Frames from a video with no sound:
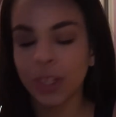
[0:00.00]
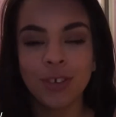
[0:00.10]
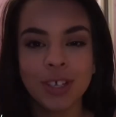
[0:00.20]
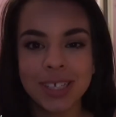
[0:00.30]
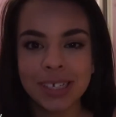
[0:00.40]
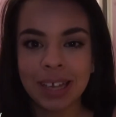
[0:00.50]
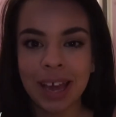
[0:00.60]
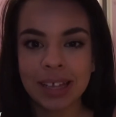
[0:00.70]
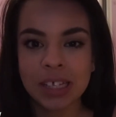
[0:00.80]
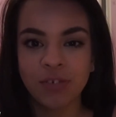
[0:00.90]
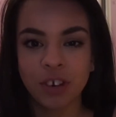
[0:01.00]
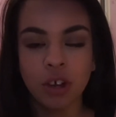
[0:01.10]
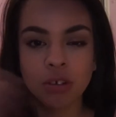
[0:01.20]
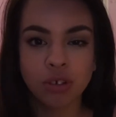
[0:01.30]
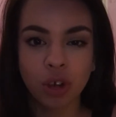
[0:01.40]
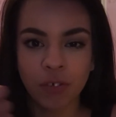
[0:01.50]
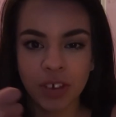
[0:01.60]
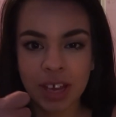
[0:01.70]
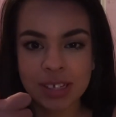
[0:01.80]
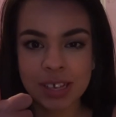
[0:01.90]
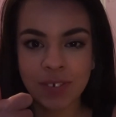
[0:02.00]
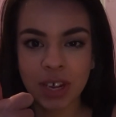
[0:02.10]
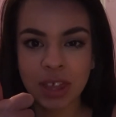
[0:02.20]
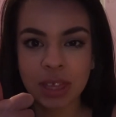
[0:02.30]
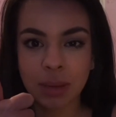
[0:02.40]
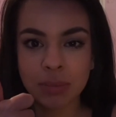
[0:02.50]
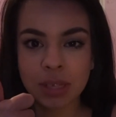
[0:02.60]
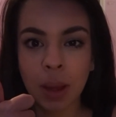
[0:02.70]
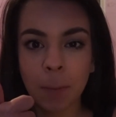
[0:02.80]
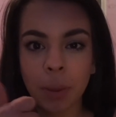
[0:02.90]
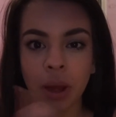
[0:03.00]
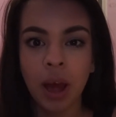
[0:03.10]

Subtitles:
If you did like this video, don't forget to give it a thumbs up.